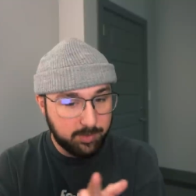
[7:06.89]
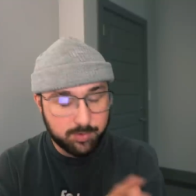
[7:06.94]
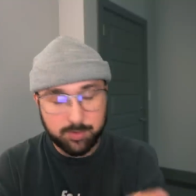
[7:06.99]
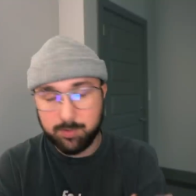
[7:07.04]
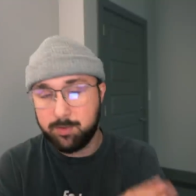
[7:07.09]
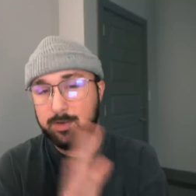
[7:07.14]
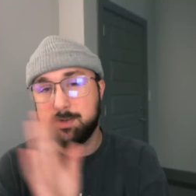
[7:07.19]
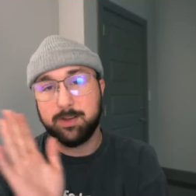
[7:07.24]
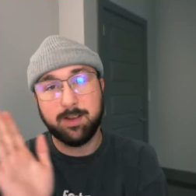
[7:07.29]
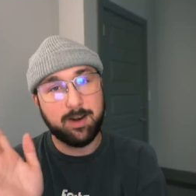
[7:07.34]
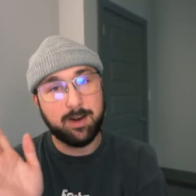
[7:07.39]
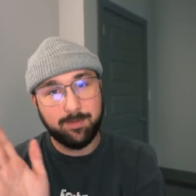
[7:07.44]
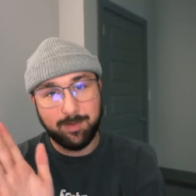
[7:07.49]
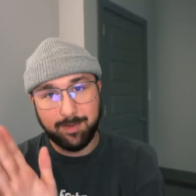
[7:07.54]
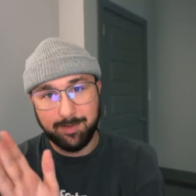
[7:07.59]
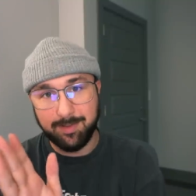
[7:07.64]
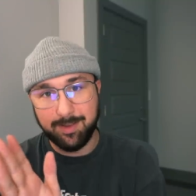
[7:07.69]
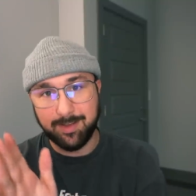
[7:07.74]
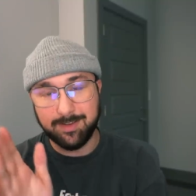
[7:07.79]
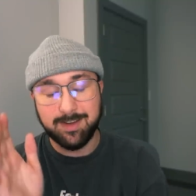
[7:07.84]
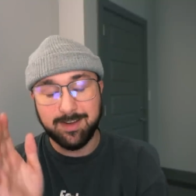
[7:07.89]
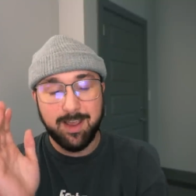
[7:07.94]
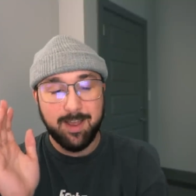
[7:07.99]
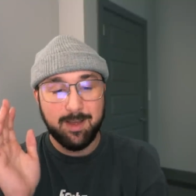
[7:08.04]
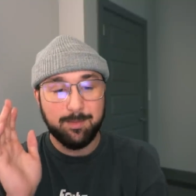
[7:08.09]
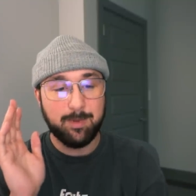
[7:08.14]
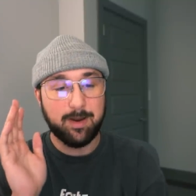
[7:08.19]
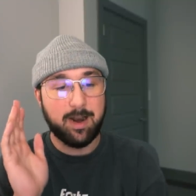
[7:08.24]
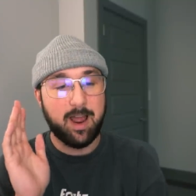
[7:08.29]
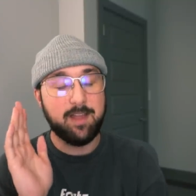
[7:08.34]
true, there's a lot of other things,
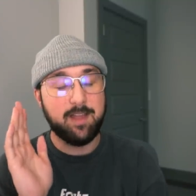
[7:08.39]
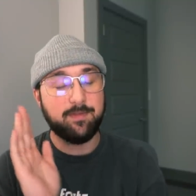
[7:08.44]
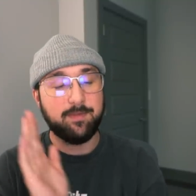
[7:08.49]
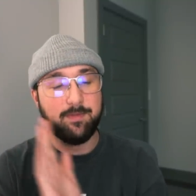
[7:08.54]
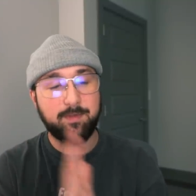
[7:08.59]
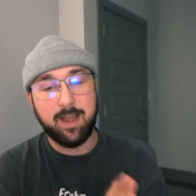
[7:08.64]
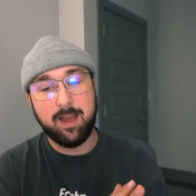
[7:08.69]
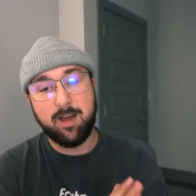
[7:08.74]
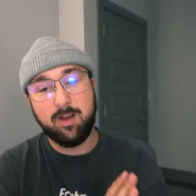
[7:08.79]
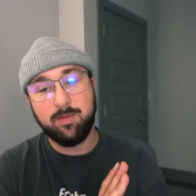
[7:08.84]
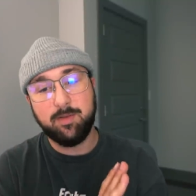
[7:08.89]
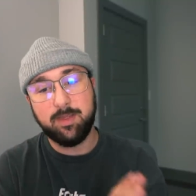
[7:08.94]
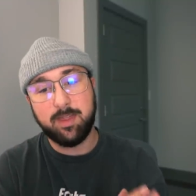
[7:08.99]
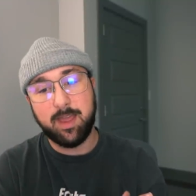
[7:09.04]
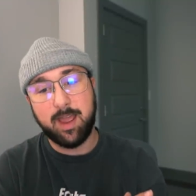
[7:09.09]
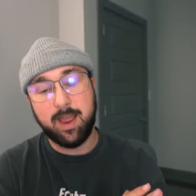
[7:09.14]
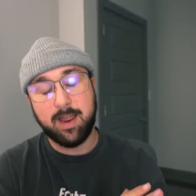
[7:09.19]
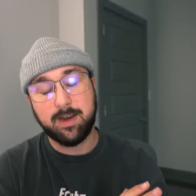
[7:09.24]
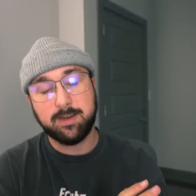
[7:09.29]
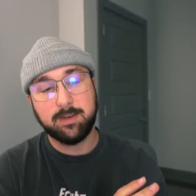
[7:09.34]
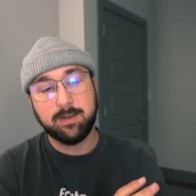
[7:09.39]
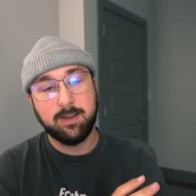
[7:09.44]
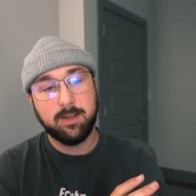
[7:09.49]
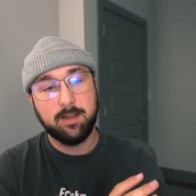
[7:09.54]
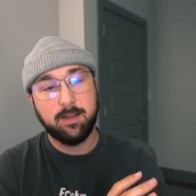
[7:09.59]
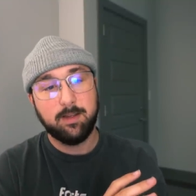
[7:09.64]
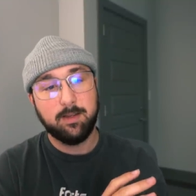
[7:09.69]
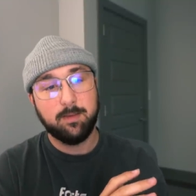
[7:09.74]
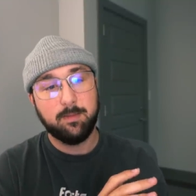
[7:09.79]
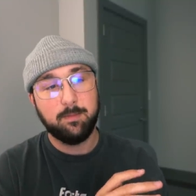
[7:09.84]
but I found that
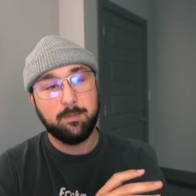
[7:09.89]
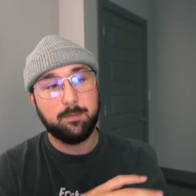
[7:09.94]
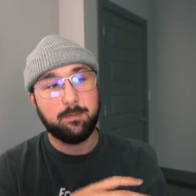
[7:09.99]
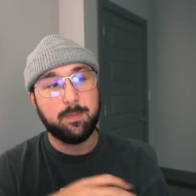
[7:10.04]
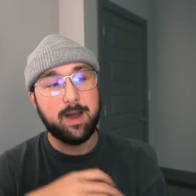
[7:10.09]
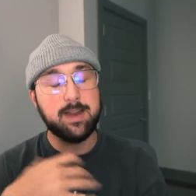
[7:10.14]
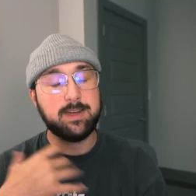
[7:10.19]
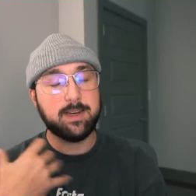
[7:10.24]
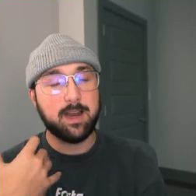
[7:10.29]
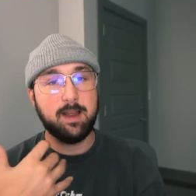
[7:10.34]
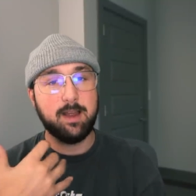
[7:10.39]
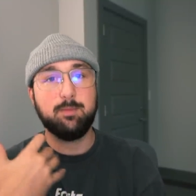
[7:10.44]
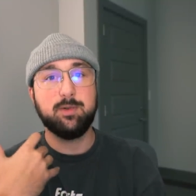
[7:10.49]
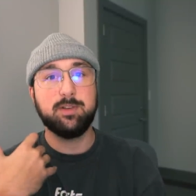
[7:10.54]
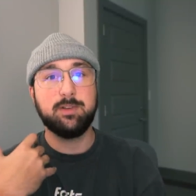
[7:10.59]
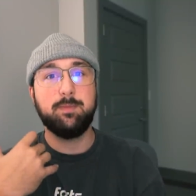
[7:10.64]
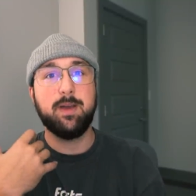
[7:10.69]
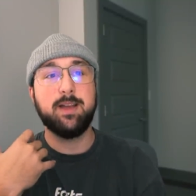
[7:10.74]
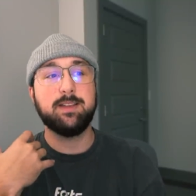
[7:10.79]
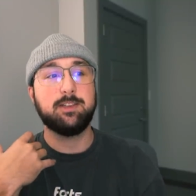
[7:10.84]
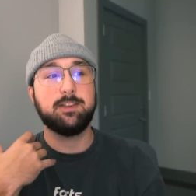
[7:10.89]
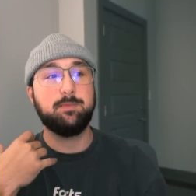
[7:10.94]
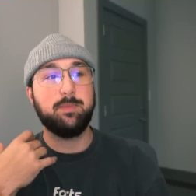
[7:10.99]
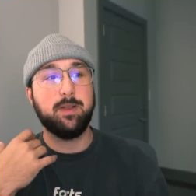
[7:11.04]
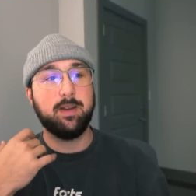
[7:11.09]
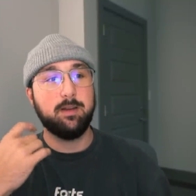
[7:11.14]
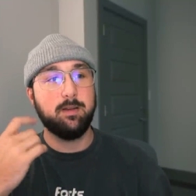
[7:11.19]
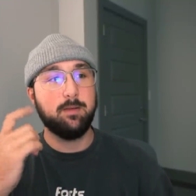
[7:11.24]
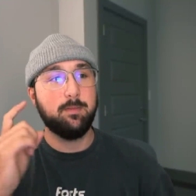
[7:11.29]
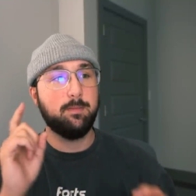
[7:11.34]
my time was best
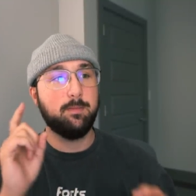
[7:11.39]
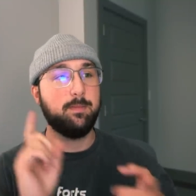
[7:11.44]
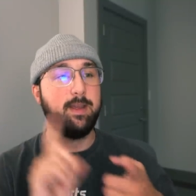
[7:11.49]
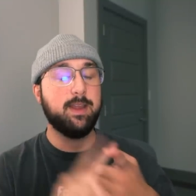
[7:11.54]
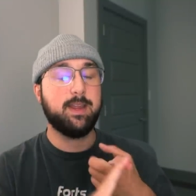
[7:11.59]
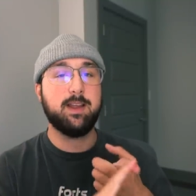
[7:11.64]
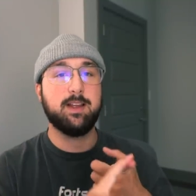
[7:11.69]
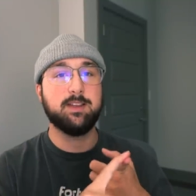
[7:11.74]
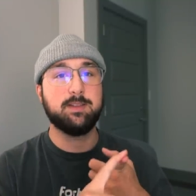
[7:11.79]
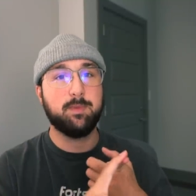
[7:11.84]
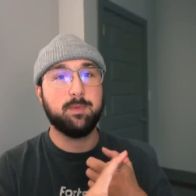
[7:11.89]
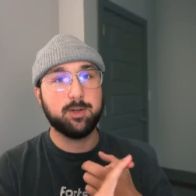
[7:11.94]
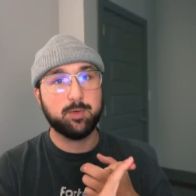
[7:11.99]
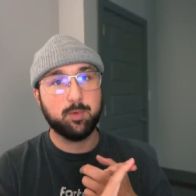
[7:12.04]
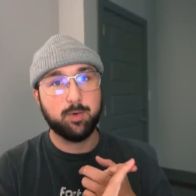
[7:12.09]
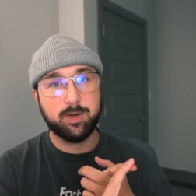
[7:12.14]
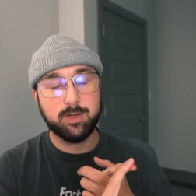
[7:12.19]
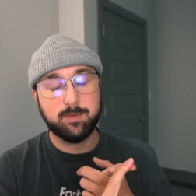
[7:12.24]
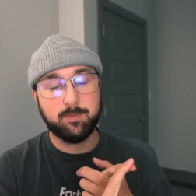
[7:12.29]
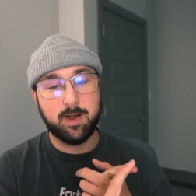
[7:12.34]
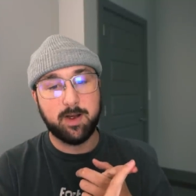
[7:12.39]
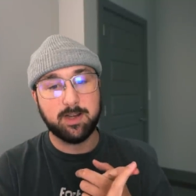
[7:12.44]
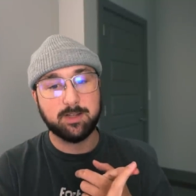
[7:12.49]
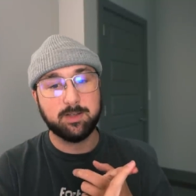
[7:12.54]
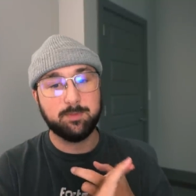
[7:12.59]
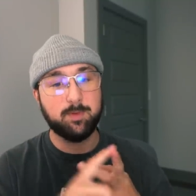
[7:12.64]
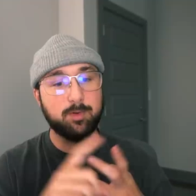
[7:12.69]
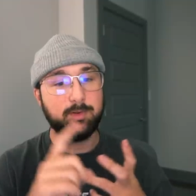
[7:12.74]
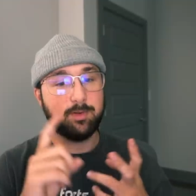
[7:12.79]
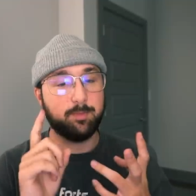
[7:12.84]
spent making as much work as
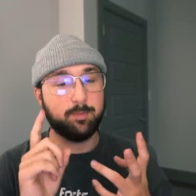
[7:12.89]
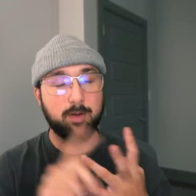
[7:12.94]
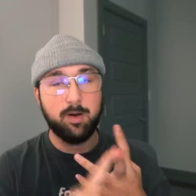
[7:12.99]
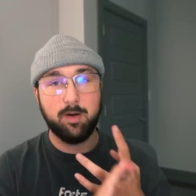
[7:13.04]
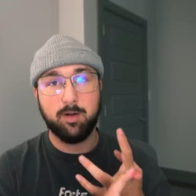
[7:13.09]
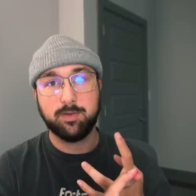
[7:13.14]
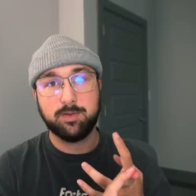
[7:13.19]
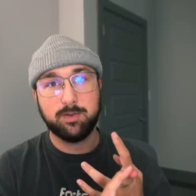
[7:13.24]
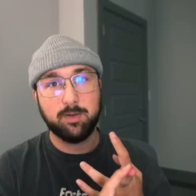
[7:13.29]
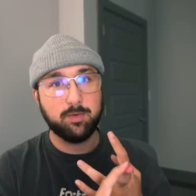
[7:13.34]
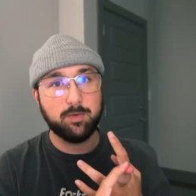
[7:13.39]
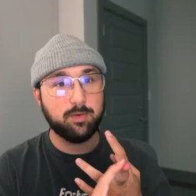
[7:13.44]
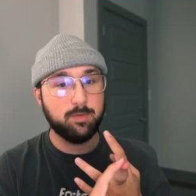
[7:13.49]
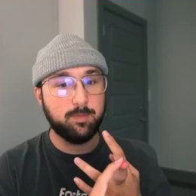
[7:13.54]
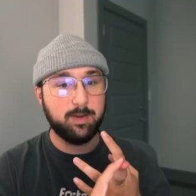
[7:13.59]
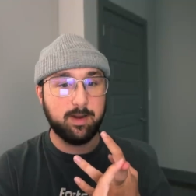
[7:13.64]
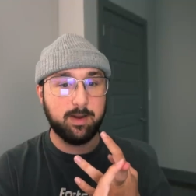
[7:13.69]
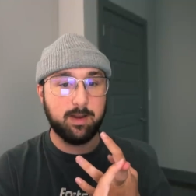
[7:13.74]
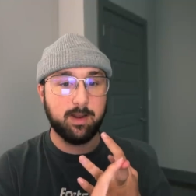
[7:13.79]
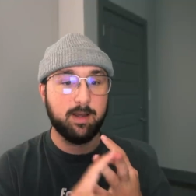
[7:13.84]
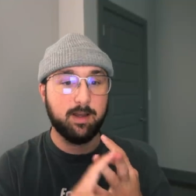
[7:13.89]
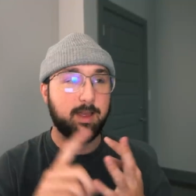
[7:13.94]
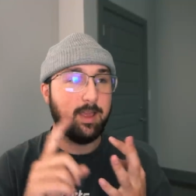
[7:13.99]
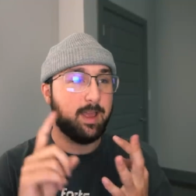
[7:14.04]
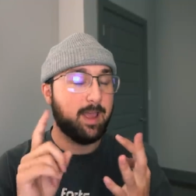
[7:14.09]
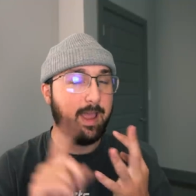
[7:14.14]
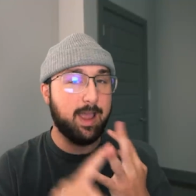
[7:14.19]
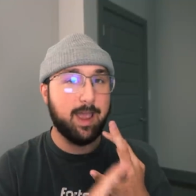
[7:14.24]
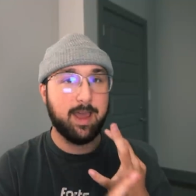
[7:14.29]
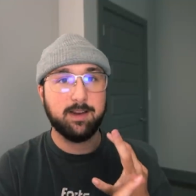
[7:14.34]
possible to put it on social media,
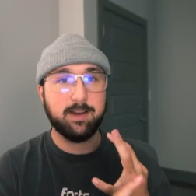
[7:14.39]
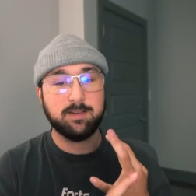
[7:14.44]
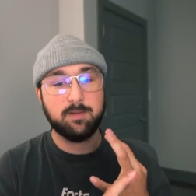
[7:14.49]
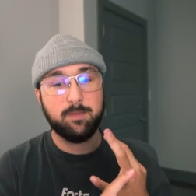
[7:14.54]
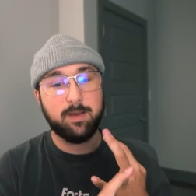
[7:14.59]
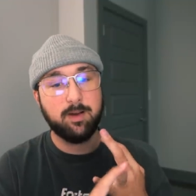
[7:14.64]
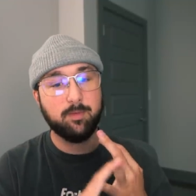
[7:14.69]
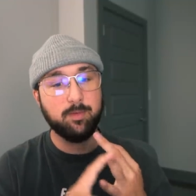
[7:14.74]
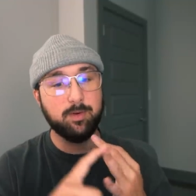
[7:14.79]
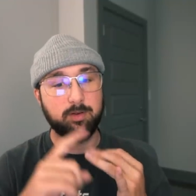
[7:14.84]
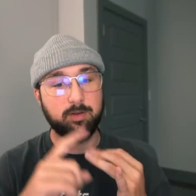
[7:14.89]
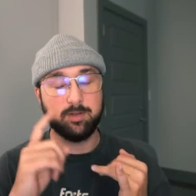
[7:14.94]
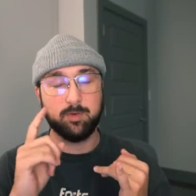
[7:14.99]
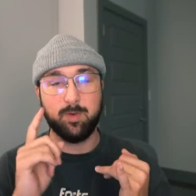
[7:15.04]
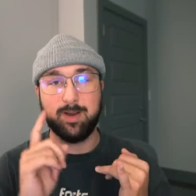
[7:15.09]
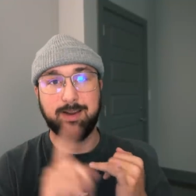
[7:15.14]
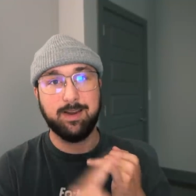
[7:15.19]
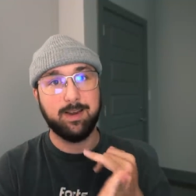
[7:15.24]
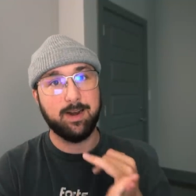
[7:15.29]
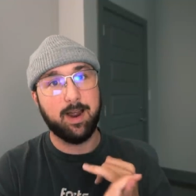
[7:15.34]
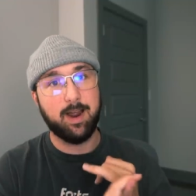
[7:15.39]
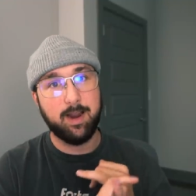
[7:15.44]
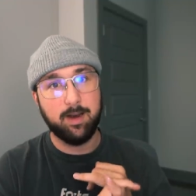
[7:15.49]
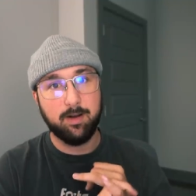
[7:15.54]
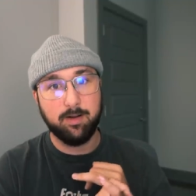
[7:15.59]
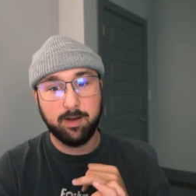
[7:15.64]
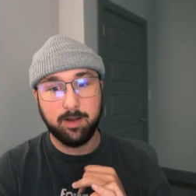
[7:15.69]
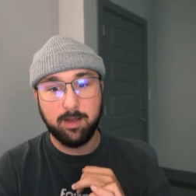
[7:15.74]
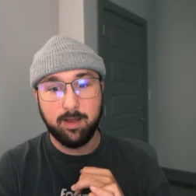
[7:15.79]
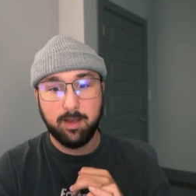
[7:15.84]
add it to my reel so I can get
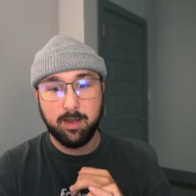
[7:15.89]
hired.